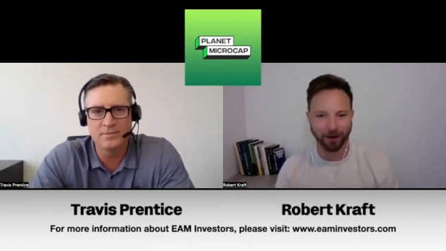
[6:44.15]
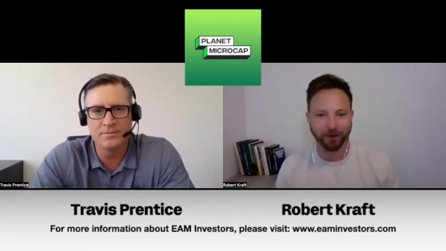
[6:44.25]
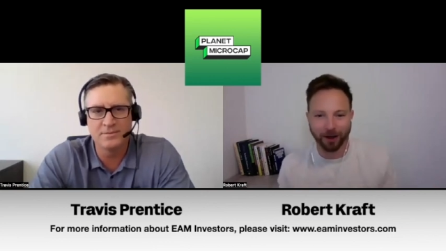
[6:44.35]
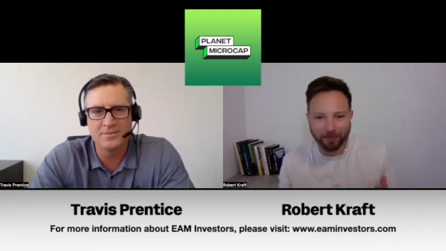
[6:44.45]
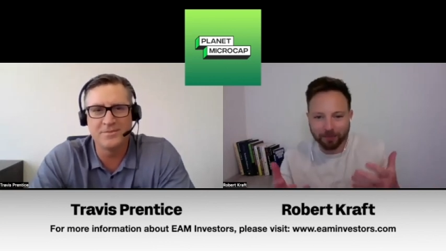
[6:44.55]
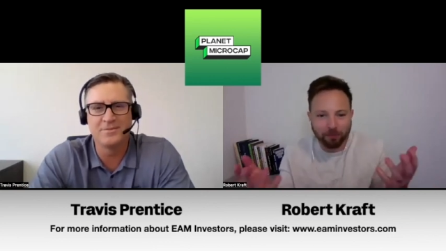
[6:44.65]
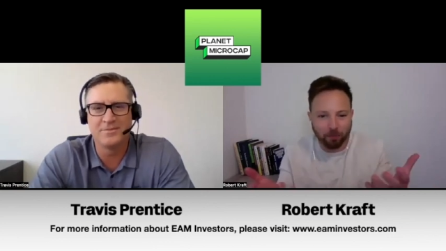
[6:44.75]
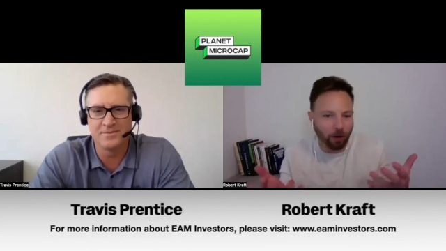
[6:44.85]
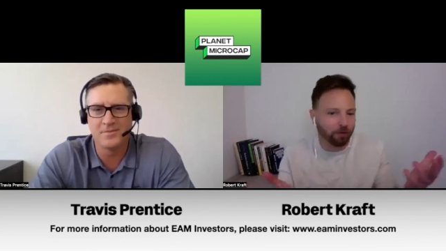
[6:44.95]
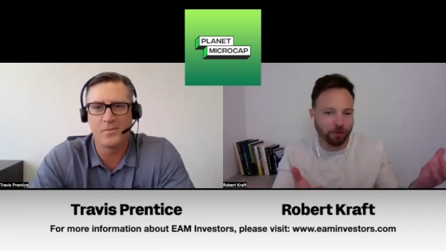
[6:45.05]
Speaker 1: You know, like
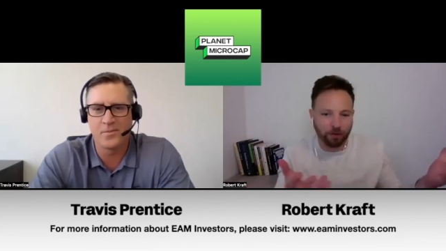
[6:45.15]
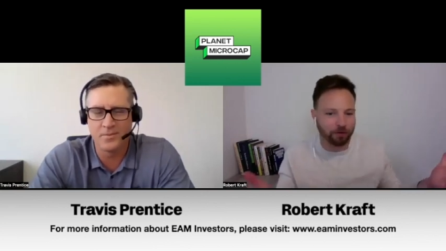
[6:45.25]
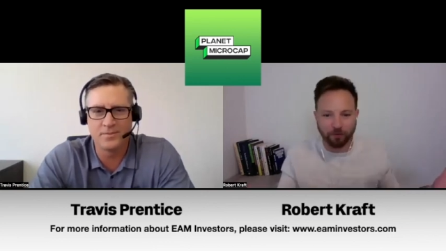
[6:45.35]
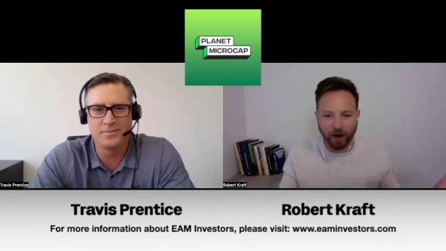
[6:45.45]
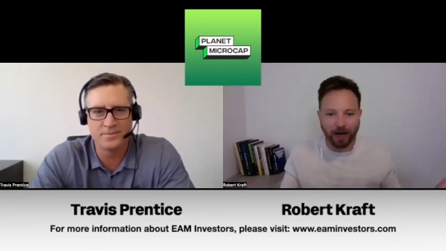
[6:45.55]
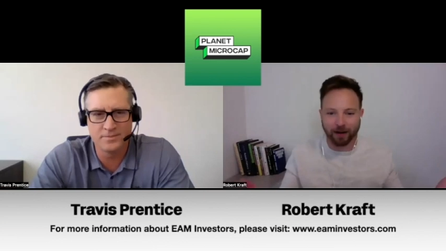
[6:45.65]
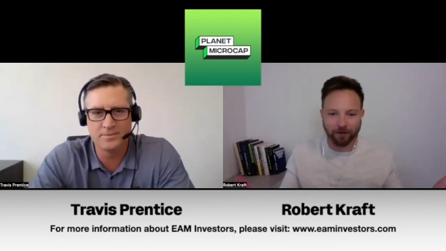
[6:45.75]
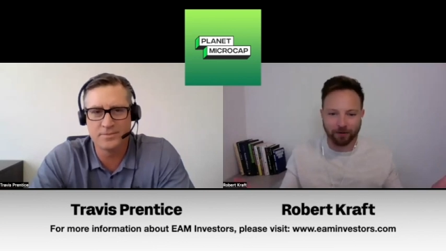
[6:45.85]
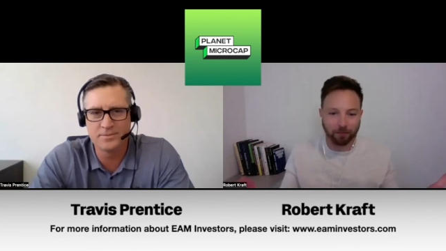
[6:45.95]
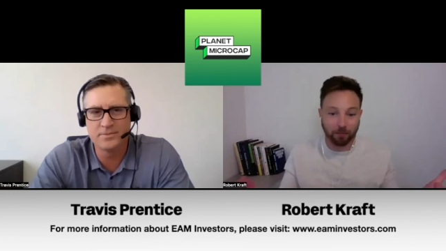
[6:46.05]
most of us define it
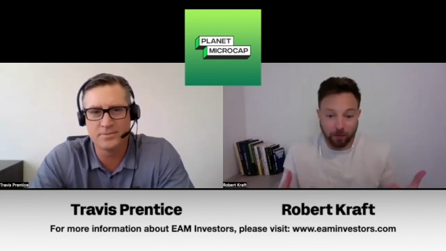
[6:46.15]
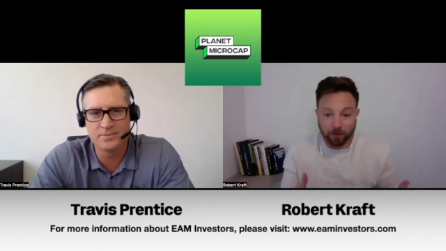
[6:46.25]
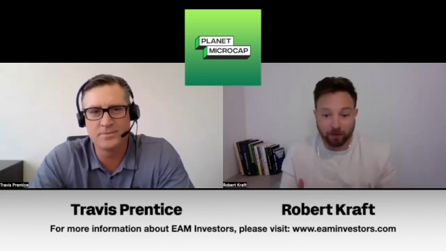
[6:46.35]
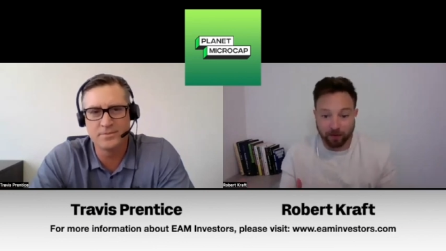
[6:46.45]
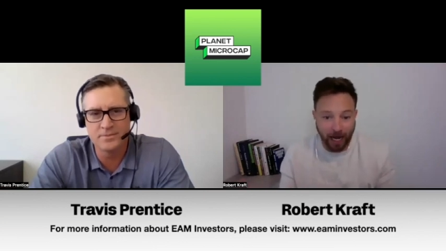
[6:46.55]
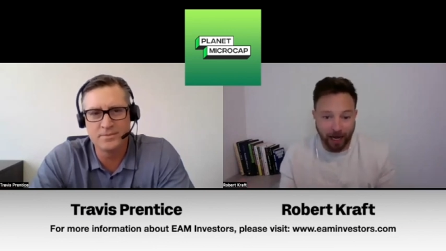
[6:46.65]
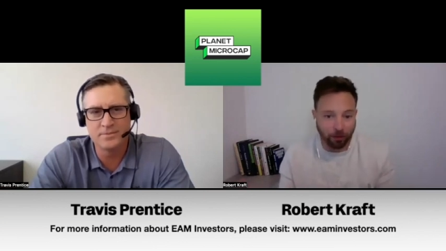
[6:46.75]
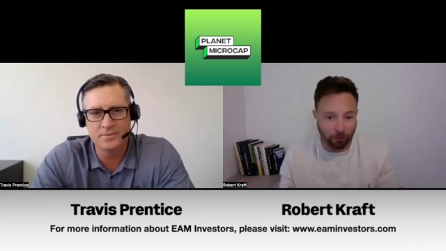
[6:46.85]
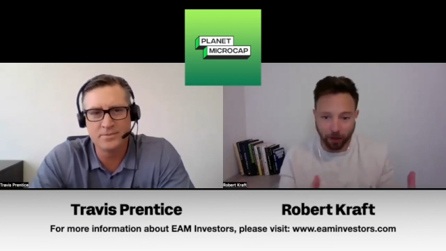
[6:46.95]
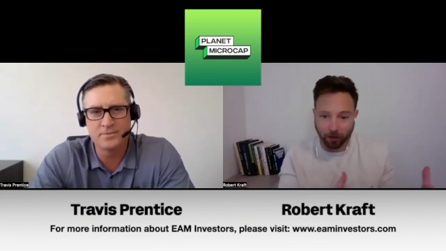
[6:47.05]
as, even
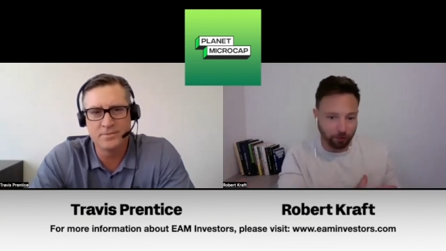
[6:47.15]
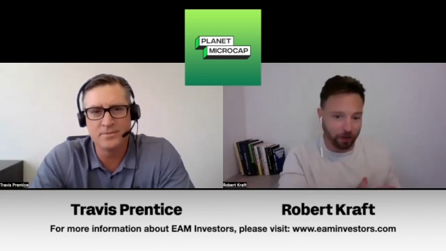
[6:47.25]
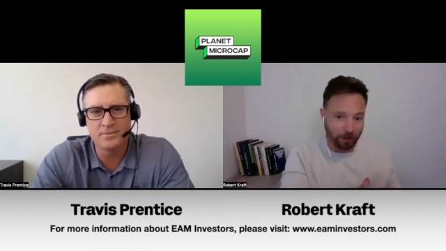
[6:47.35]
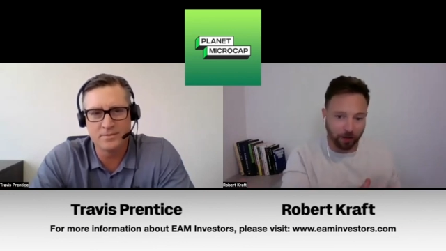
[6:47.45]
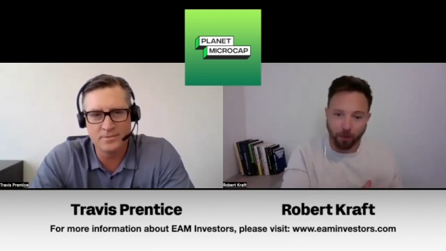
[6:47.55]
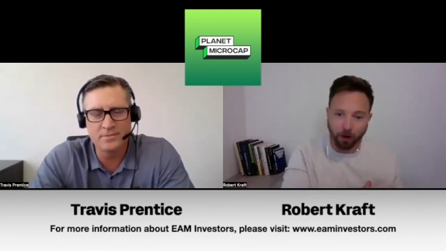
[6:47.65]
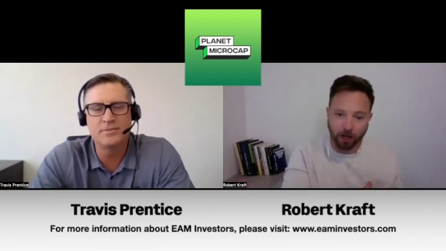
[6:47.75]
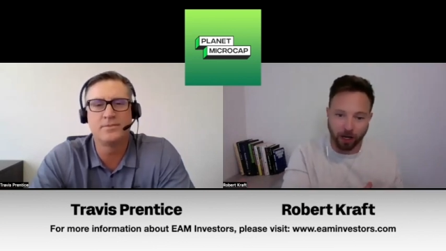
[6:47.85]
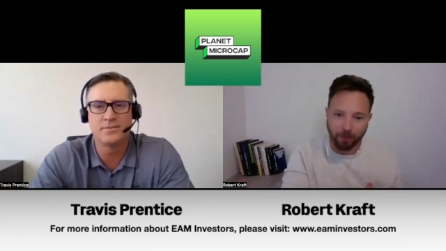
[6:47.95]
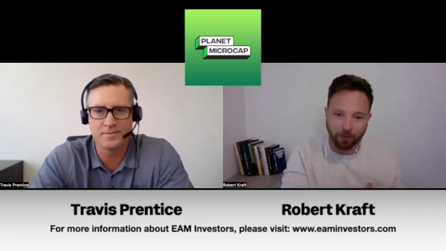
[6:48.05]
today, three hundred million in
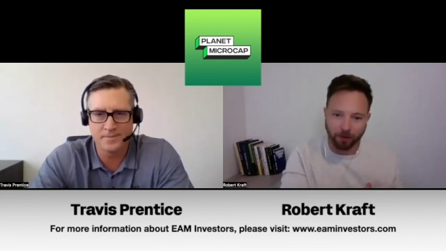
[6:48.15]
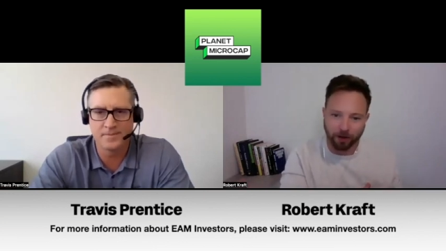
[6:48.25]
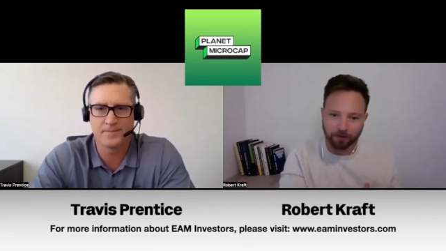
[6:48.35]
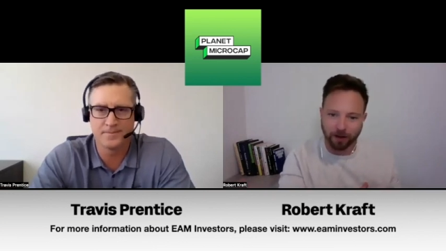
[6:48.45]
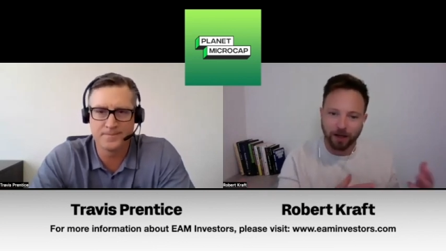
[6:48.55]
market cap or less.